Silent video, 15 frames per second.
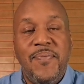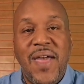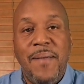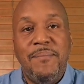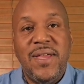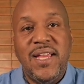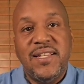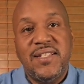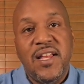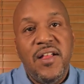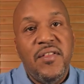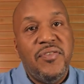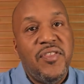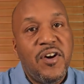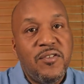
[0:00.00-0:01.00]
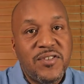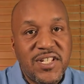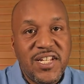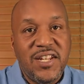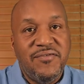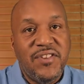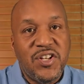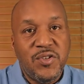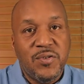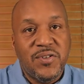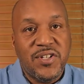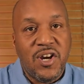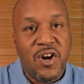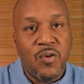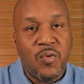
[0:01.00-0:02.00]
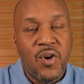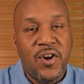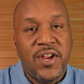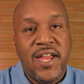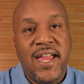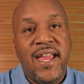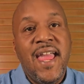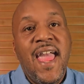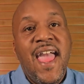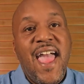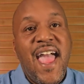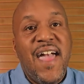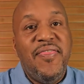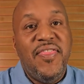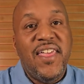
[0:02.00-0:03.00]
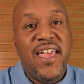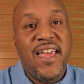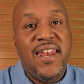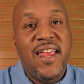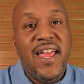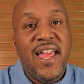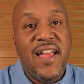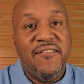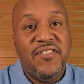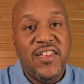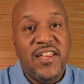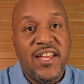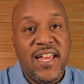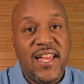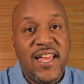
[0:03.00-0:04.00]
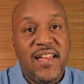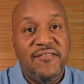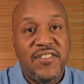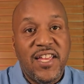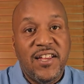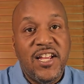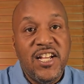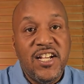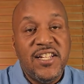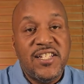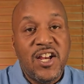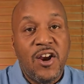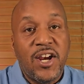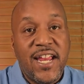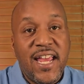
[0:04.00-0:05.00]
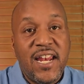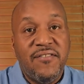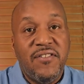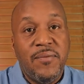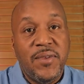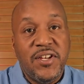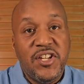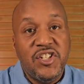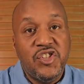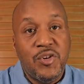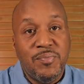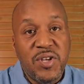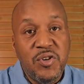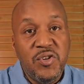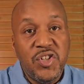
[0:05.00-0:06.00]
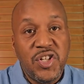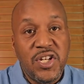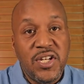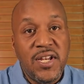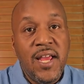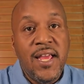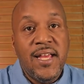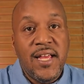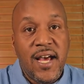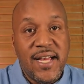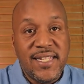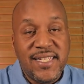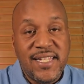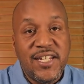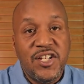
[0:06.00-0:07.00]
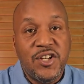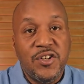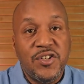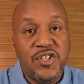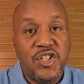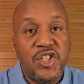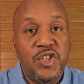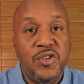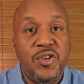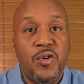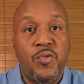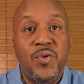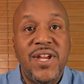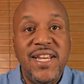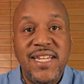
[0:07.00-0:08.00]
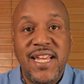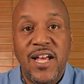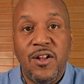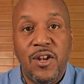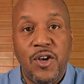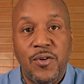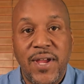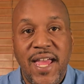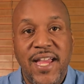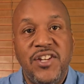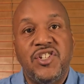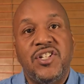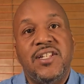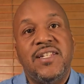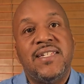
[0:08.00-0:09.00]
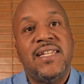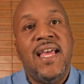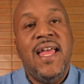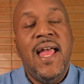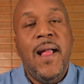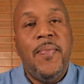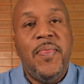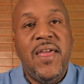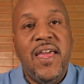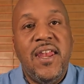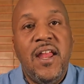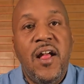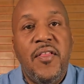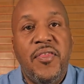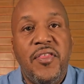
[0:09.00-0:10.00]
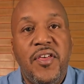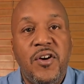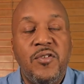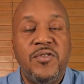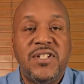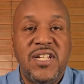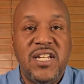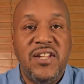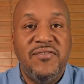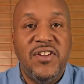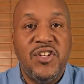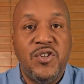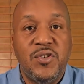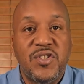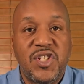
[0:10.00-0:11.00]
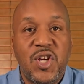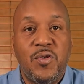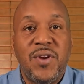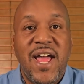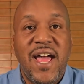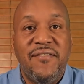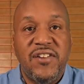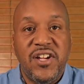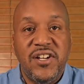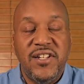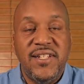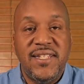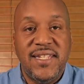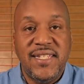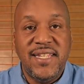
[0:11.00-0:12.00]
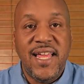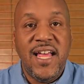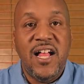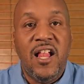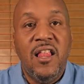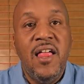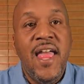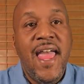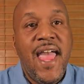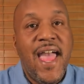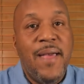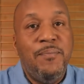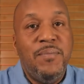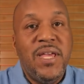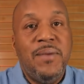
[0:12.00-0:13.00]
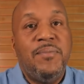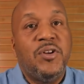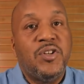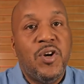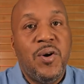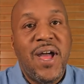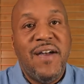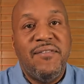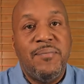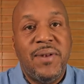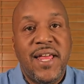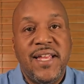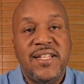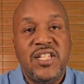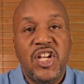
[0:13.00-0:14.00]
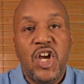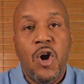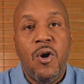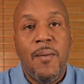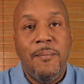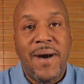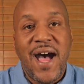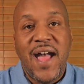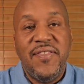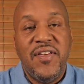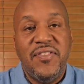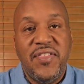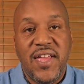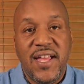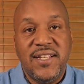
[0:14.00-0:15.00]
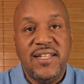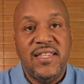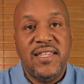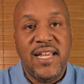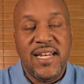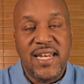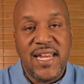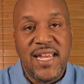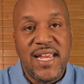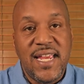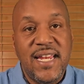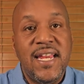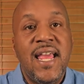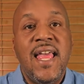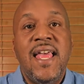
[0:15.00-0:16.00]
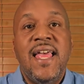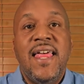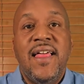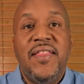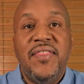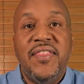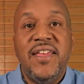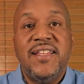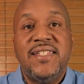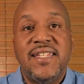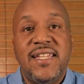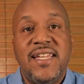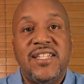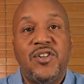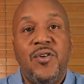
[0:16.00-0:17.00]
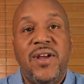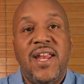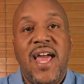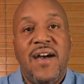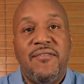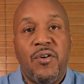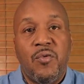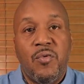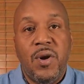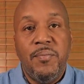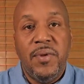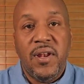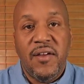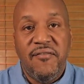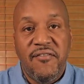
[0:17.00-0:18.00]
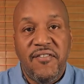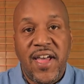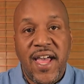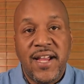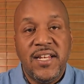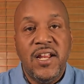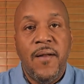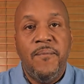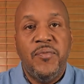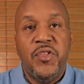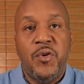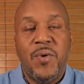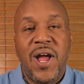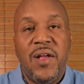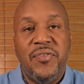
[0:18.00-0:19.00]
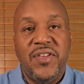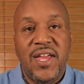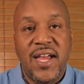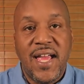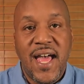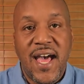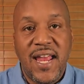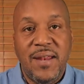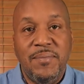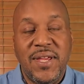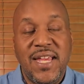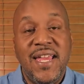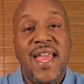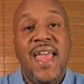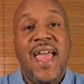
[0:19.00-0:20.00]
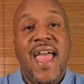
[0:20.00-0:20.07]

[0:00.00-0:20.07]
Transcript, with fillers: that means those individuals aren't working. And then if the, if the goods aren't getting from the distribution uh, centers to the retail locations, then those individuals don't have goods to sell, and people don't have a place to go and buy the things that they need. This is going to have a ripple effect throughout the economy,